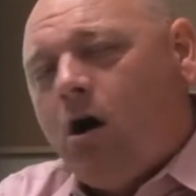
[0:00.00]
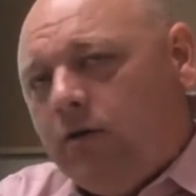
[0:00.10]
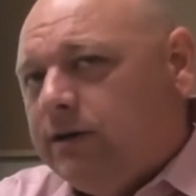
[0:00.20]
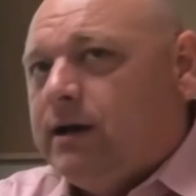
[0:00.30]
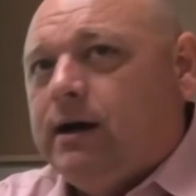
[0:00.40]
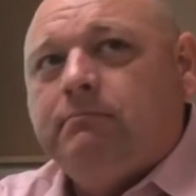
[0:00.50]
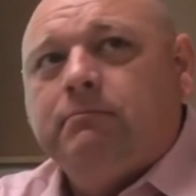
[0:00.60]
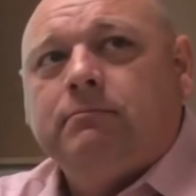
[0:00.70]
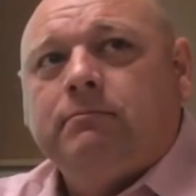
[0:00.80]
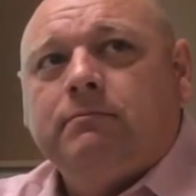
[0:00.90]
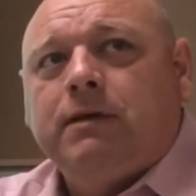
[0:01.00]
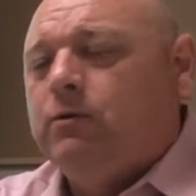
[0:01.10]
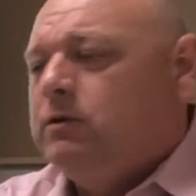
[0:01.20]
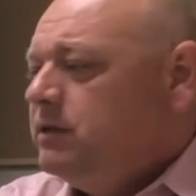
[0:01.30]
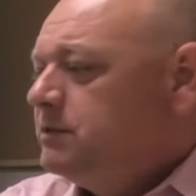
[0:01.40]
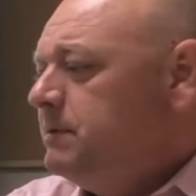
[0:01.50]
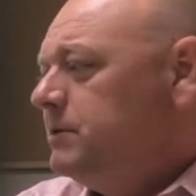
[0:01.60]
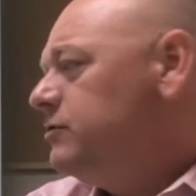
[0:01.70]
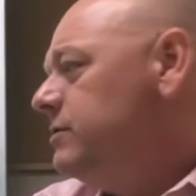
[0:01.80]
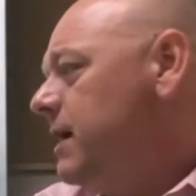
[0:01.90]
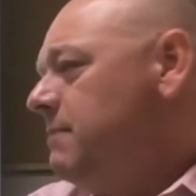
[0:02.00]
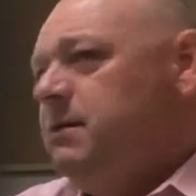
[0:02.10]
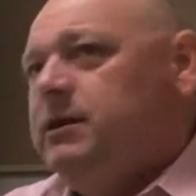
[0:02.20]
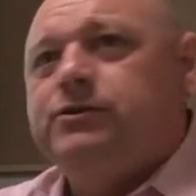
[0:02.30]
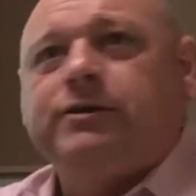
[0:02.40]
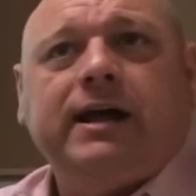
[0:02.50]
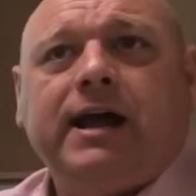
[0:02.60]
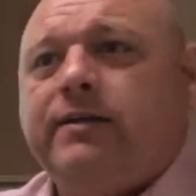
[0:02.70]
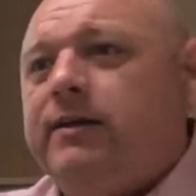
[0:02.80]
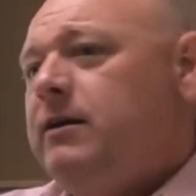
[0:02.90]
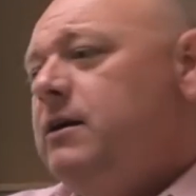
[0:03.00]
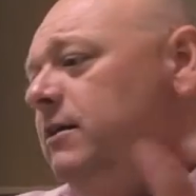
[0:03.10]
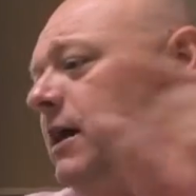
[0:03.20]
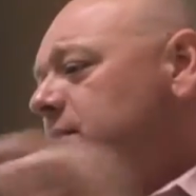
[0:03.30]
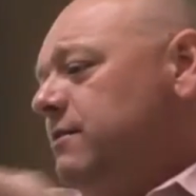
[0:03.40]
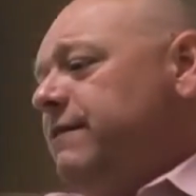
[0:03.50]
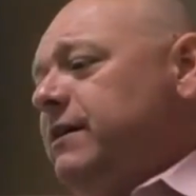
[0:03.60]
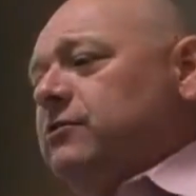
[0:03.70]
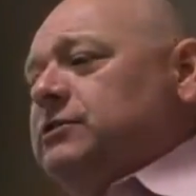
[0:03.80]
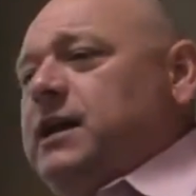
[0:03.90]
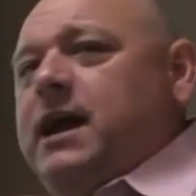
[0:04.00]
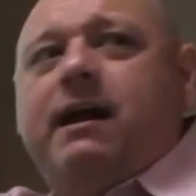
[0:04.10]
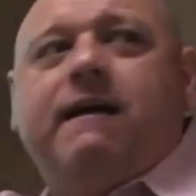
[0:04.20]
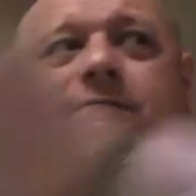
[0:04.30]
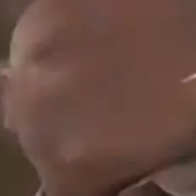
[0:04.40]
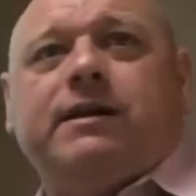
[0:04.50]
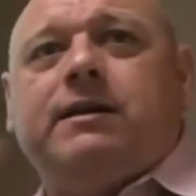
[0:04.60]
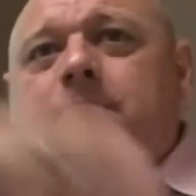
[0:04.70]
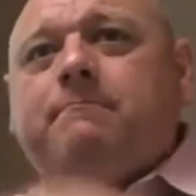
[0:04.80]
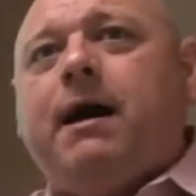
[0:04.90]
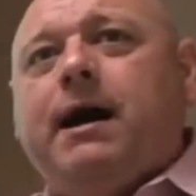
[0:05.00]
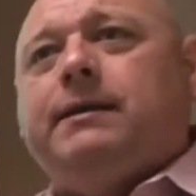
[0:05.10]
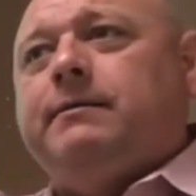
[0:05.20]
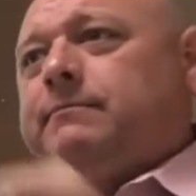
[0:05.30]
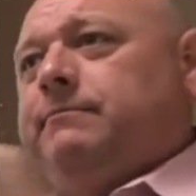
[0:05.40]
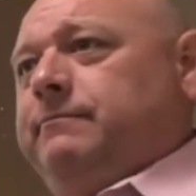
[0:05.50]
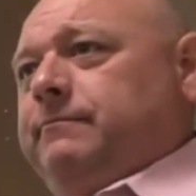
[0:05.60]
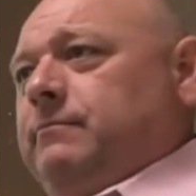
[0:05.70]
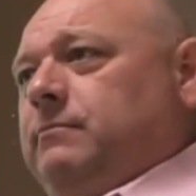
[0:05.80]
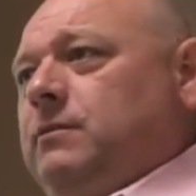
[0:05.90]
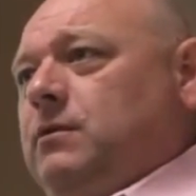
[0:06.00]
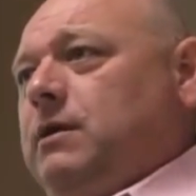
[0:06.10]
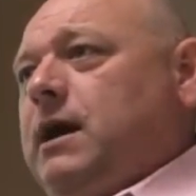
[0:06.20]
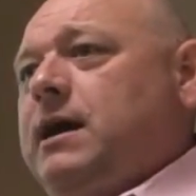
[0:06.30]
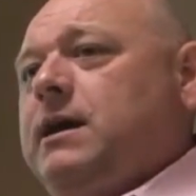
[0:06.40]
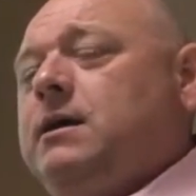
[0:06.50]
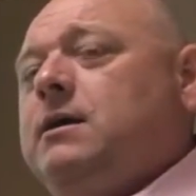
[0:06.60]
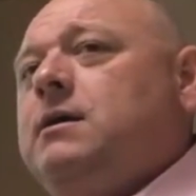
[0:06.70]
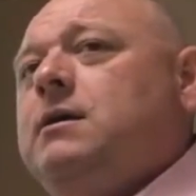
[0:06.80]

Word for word: All the time. They were in this ministry, that ministry. They had, they had their fingers in every pot. Okay?